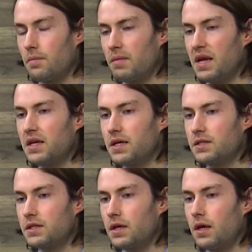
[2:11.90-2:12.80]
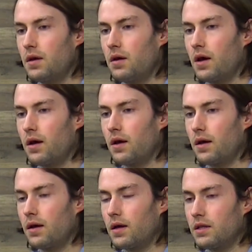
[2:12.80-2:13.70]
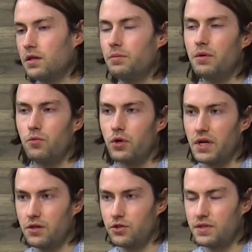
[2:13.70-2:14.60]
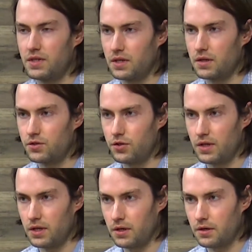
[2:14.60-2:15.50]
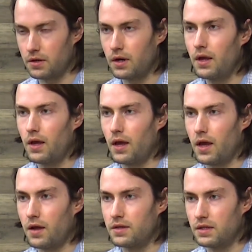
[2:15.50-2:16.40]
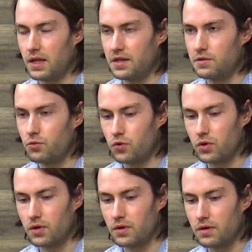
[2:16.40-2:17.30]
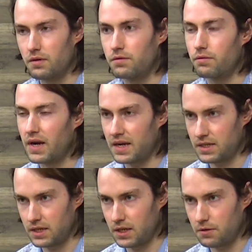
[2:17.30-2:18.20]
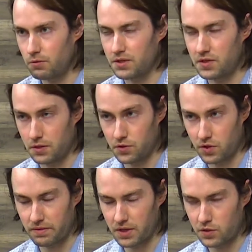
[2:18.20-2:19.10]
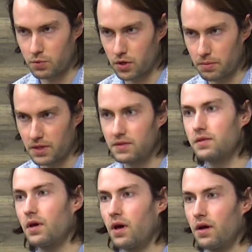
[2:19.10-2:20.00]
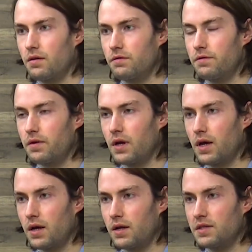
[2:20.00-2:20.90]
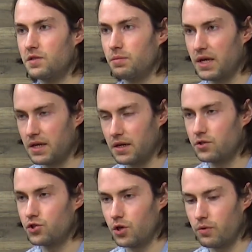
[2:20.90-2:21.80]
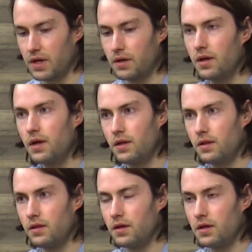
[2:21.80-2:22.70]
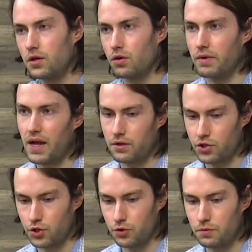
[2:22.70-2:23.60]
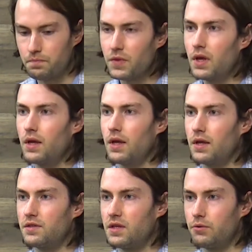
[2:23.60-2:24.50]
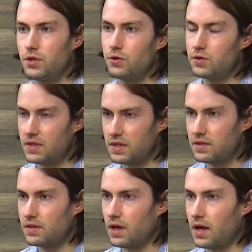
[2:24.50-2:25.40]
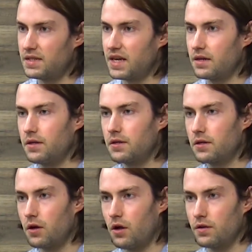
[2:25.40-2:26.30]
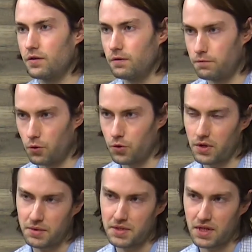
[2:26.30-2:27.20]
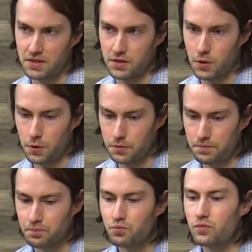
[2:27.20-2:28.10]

make it a little bit more interesting to the ear and lend more variety while still serving its purpose of displaying and showing the chorale tune, is he would use this technique called Vorimitation,